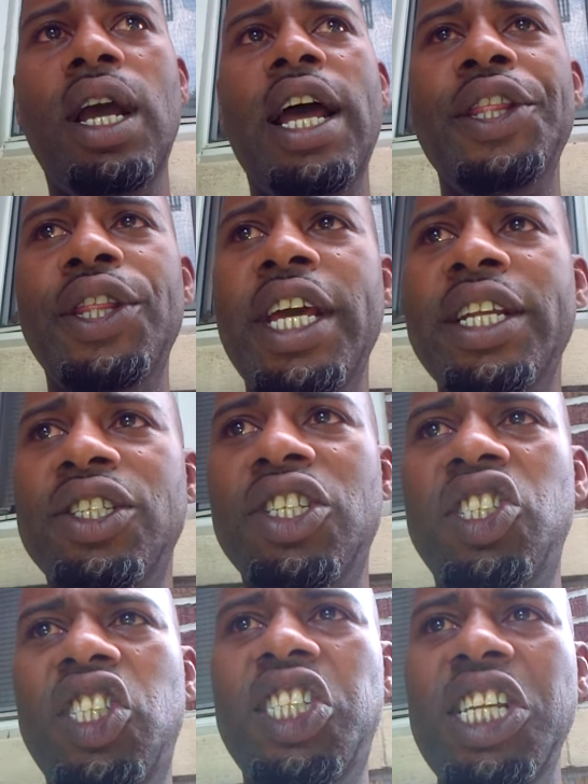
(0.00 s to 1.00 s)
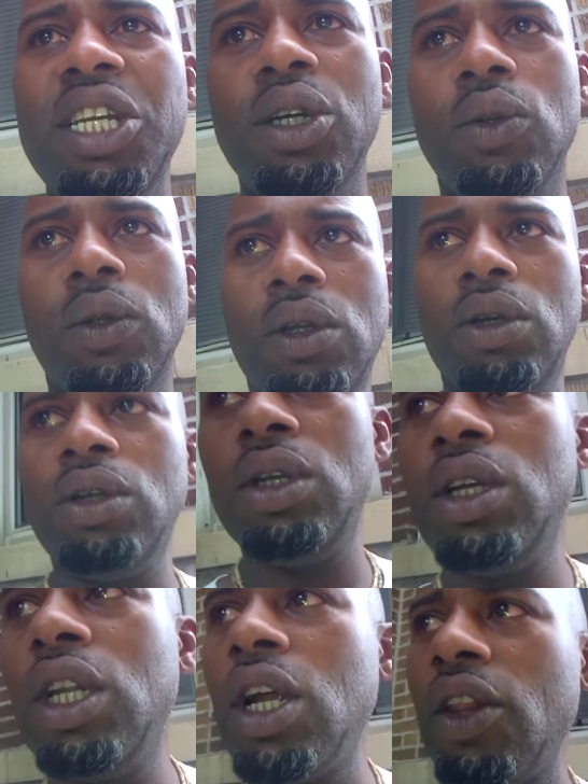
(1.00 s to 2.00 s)
and then steel.
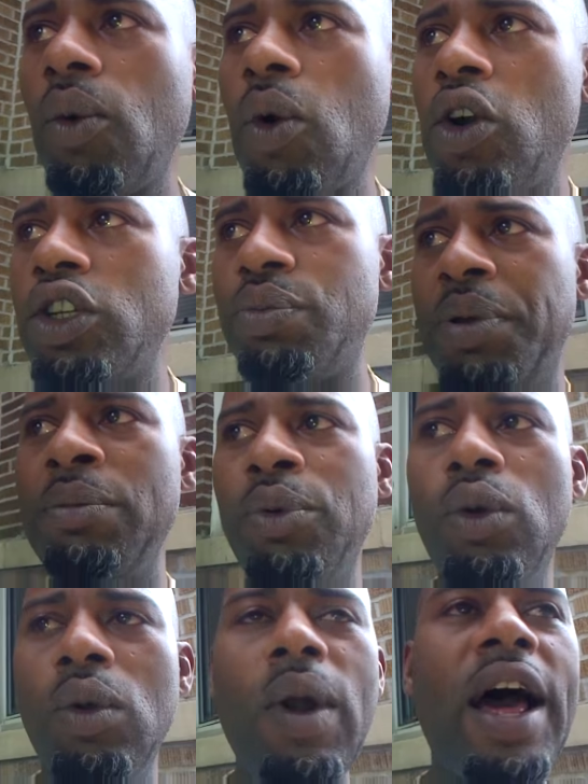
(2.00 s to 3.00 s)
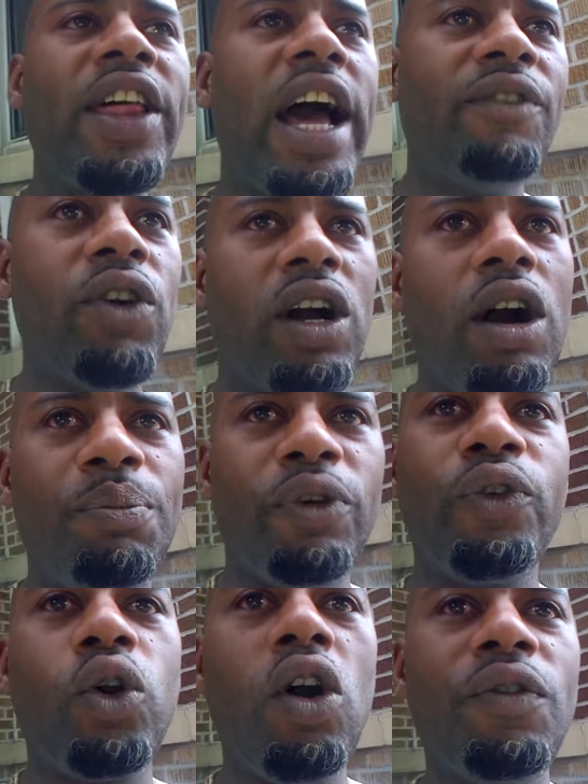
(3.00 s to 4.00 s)
In other words, people would rather have a cup
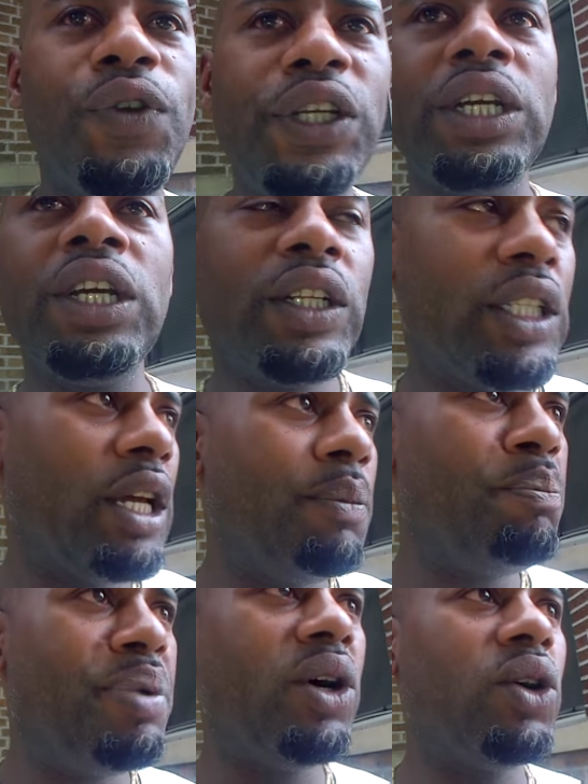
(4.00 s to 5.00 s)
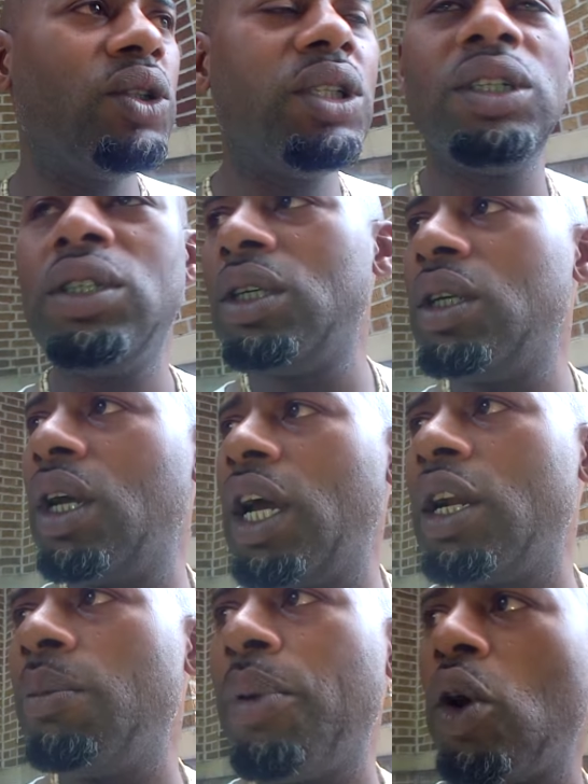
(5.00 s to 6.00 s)
of coffee than build
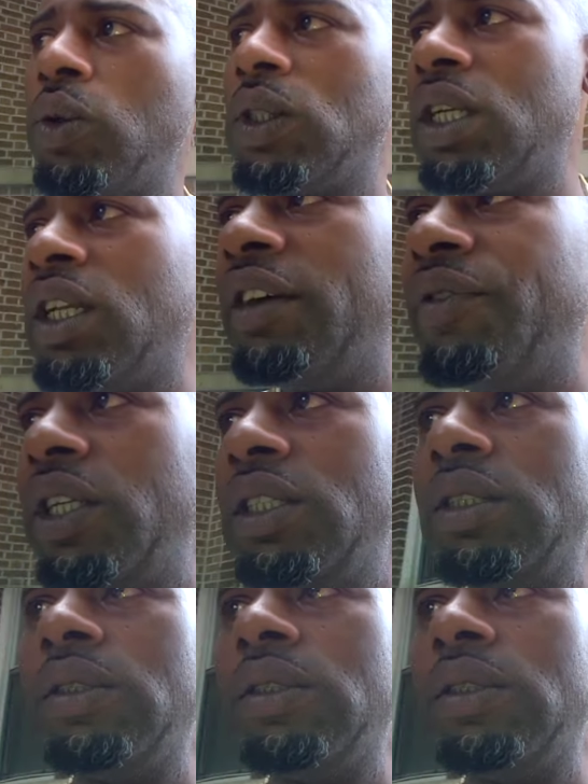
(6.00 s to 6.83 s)
an abode to live in.